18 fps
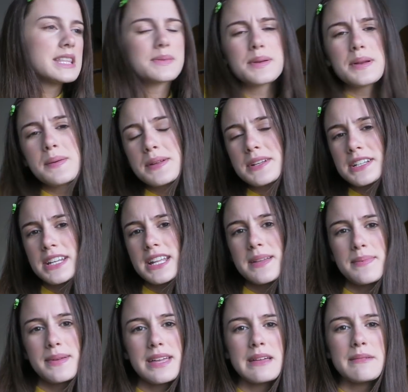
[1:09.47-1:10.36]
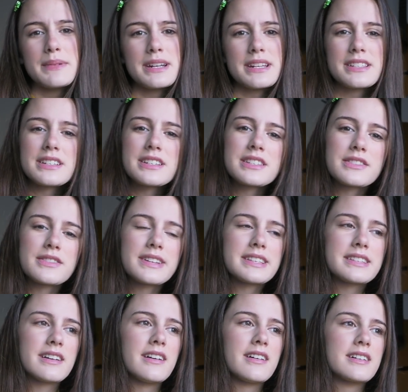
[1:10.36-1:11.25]
It's pretty much an E P, but it's just
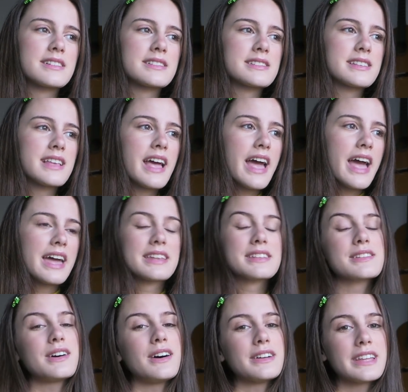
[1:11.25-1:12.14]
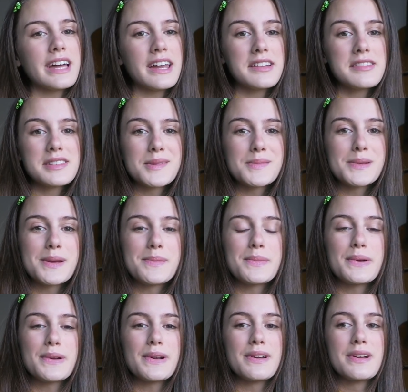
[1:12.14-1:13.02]
three songs. It's called Out of
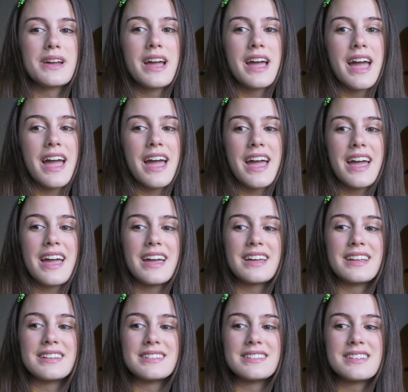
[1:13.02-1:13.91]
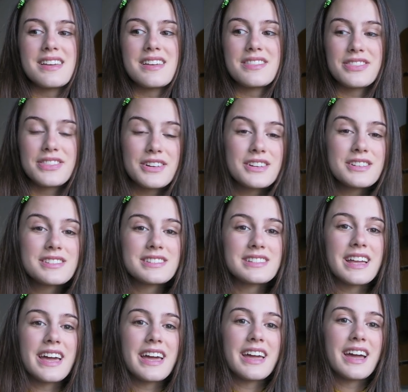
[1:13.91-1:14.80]
September, and
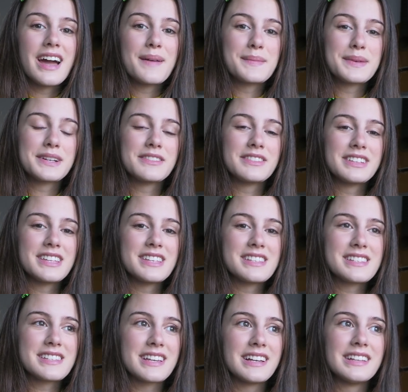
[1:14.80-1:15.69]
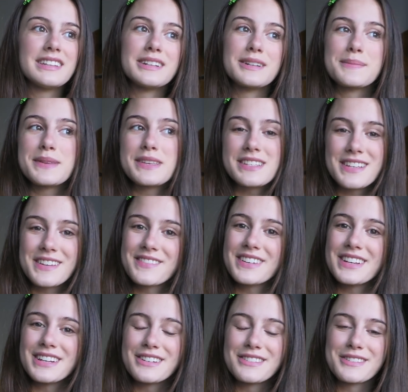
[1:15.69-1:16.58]
Thursday I'm gonna release a little music
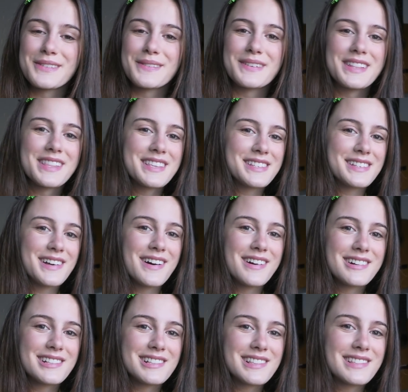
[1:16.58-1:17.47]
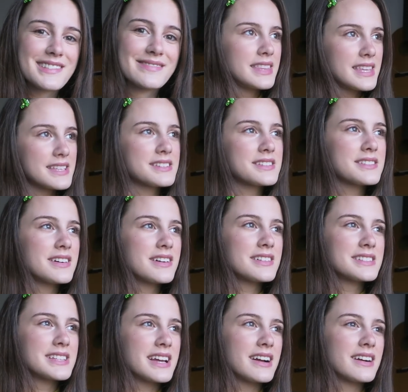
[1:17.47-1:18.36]
video for one of the songs. These are
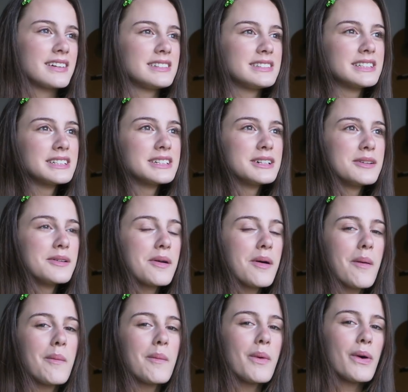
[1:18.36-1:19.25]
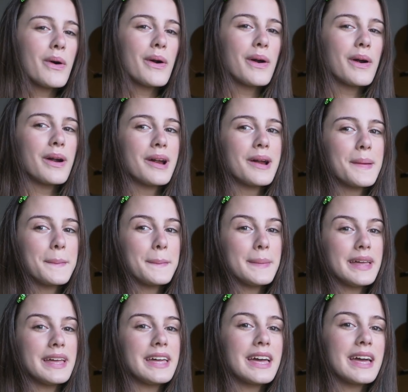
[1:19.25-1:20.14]
songs that are a little more
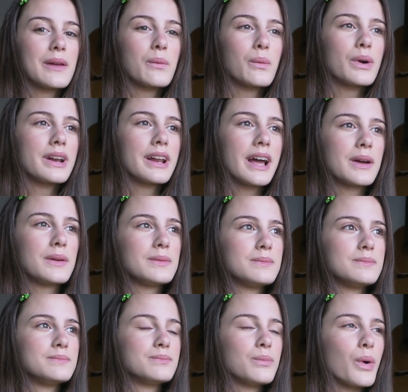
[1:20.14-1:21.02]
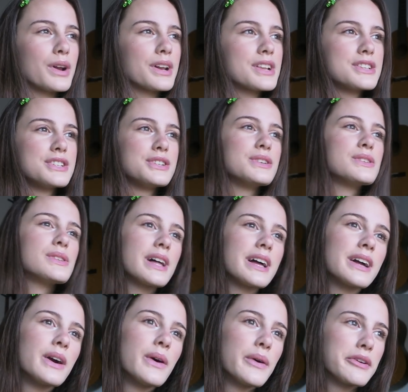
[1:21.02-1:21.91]
me and what I want to do,
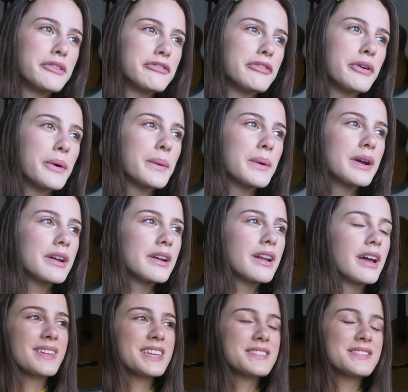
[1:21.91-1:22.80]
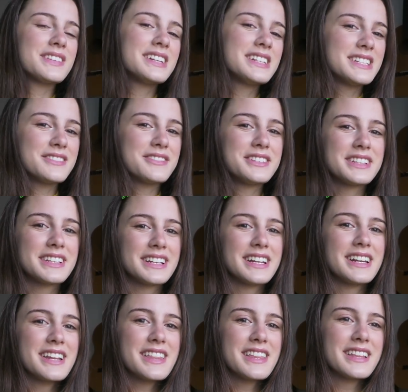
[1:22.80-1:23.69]
like, going forward. It's really different than
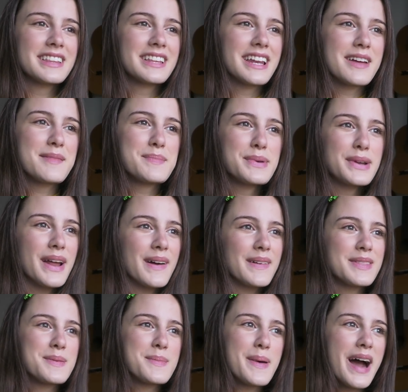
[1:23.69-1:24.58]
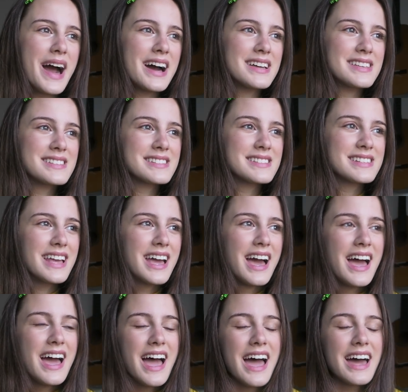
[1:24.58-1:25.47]
anything that I put out in the past,
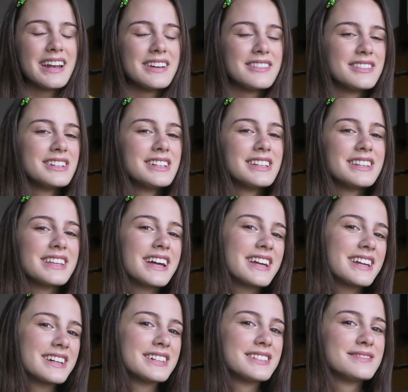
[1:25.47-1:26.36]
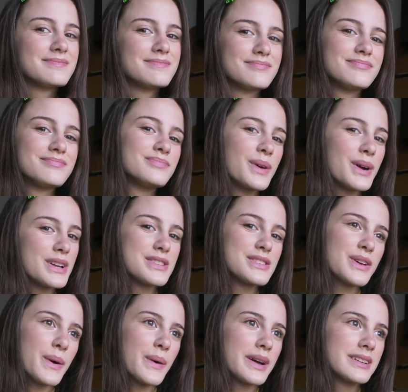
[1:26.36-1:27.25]
and I really like where
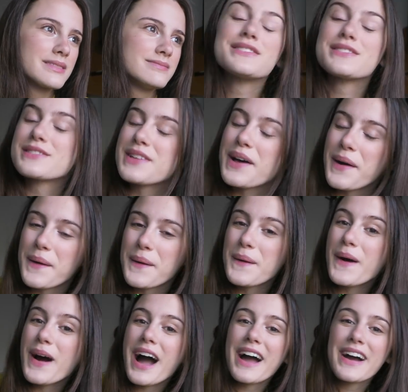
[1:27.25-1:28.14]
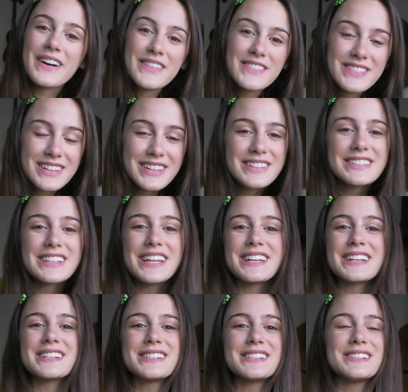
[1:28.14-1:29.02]
it's going. So I hope you
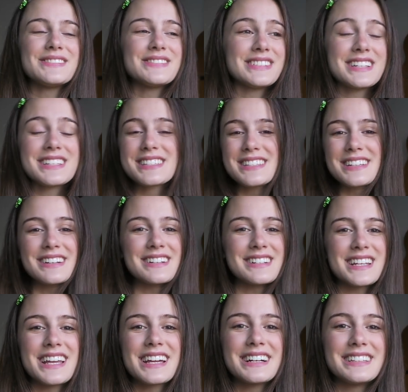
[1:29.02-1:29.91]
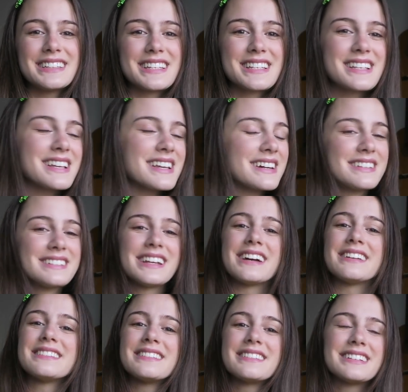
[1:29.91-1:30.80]
like it too. Please do go take a listen, go
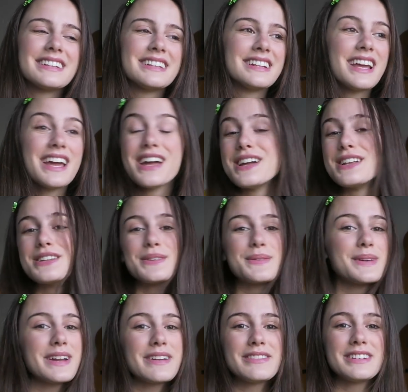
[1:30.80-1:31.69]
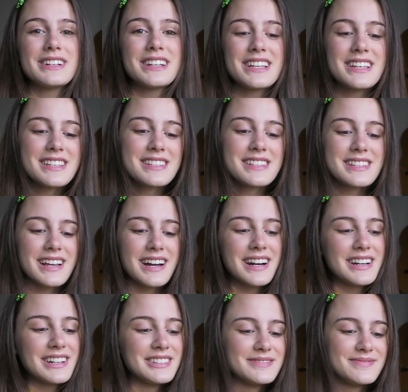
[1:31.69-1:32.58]
download it, do whatever it is,
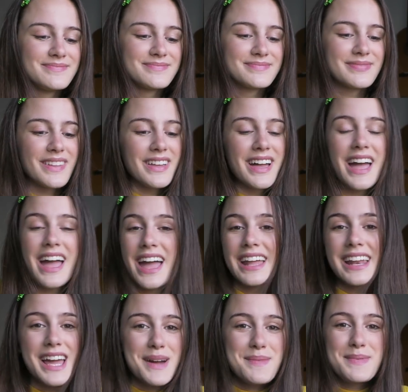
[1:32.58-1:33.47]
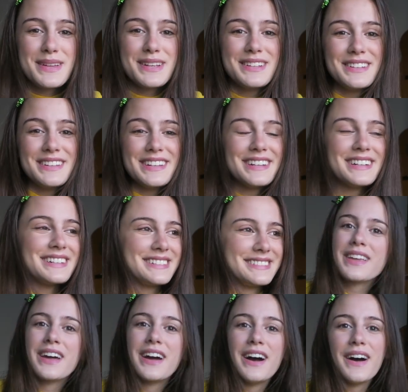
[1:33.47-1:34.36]
um, and Happy New
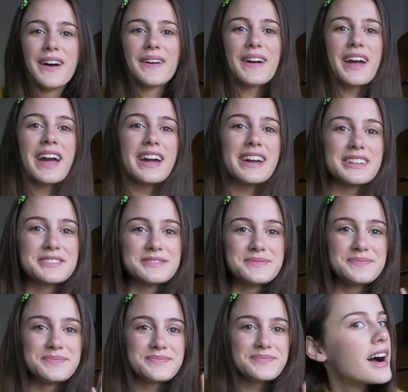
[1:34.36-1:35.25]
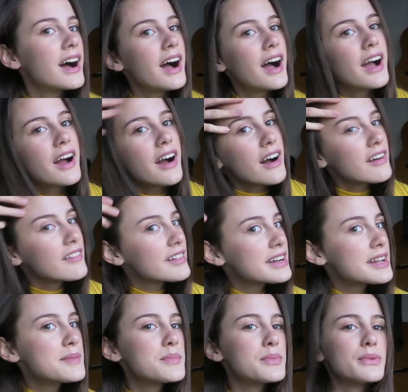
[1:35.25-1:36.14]
Year! Okay, I
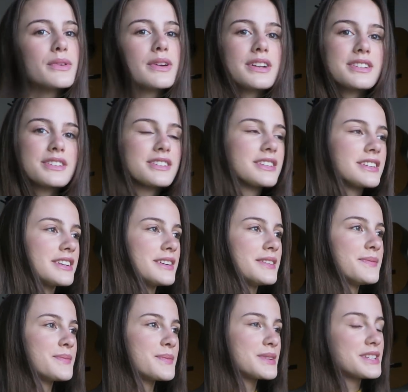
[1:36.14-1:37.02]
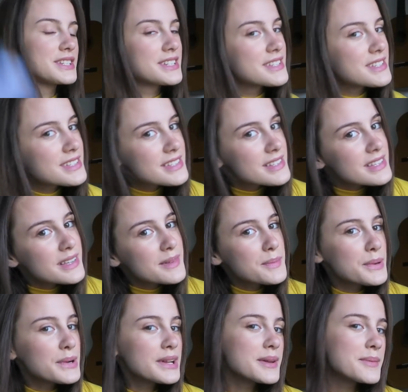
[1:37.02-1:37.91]
already brushed it, which is
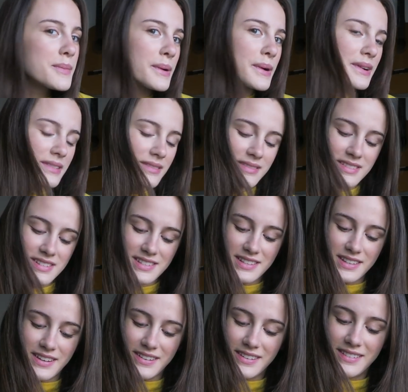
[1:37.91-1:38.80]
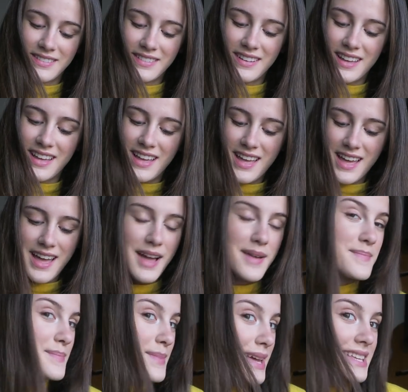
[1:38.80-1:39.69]
pretty important, so
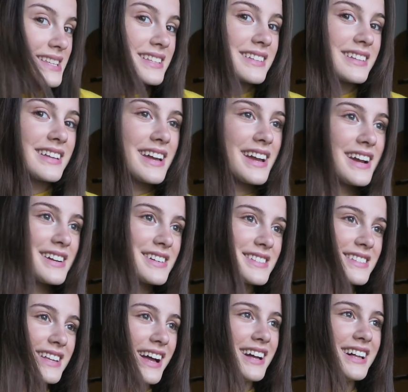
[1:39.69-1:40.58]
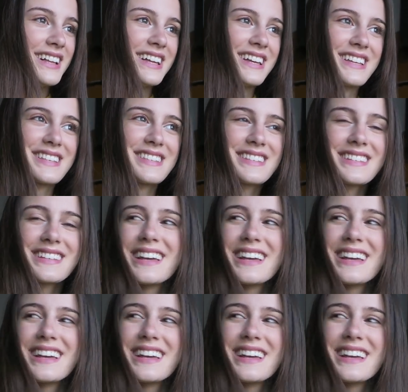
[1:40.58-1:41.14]
I'm basically a hairstylist.